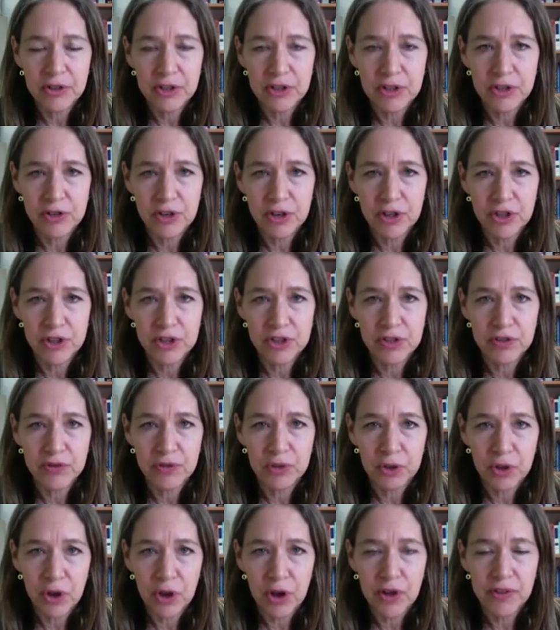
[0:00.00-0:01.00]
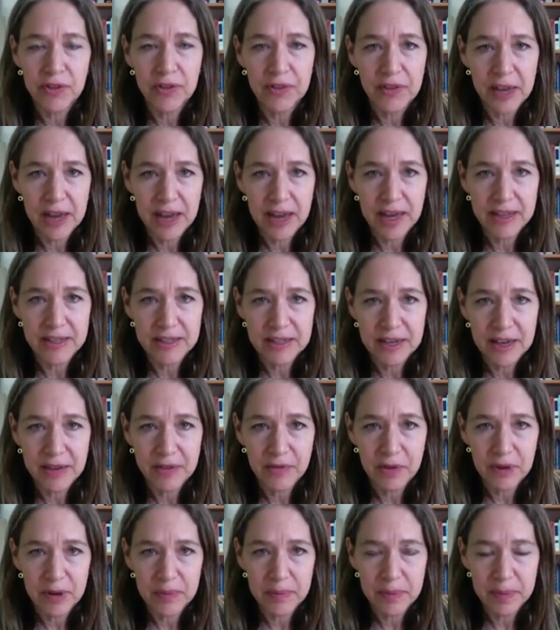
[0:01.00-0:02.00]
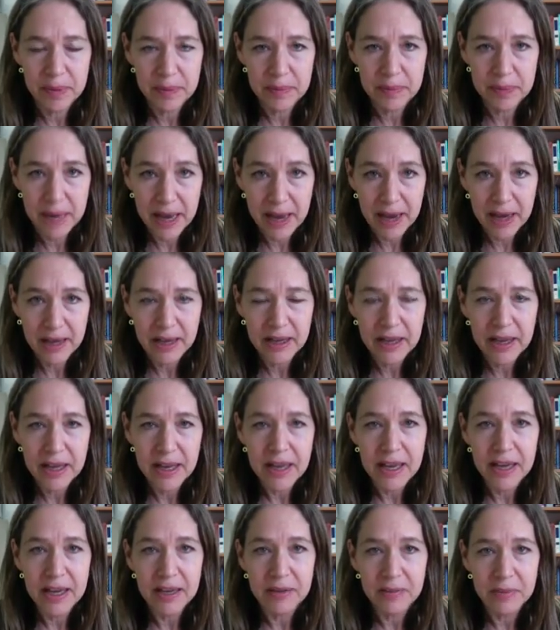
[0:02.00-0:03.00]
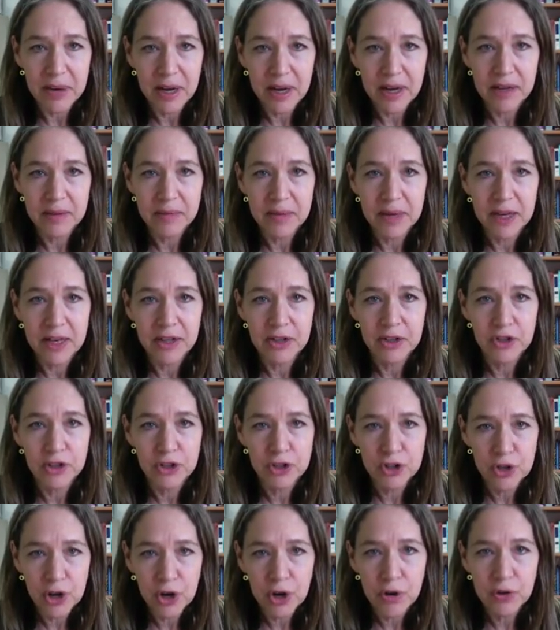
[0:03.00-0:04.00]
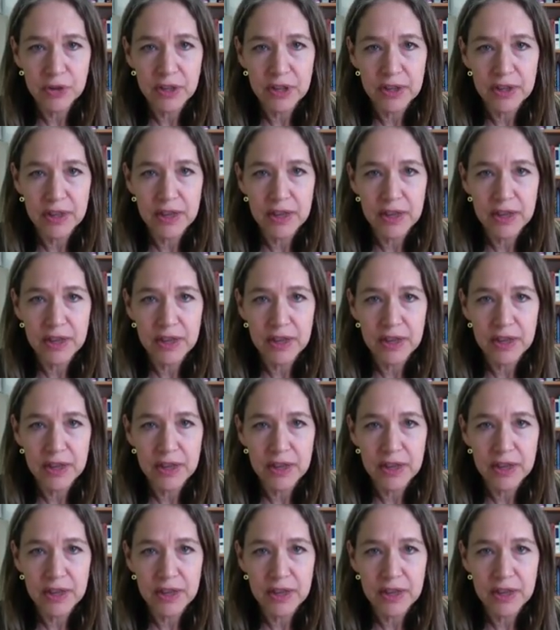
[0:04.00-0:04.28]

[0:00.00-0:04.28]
instructions of law that they asked to have read back, in my mind, showed that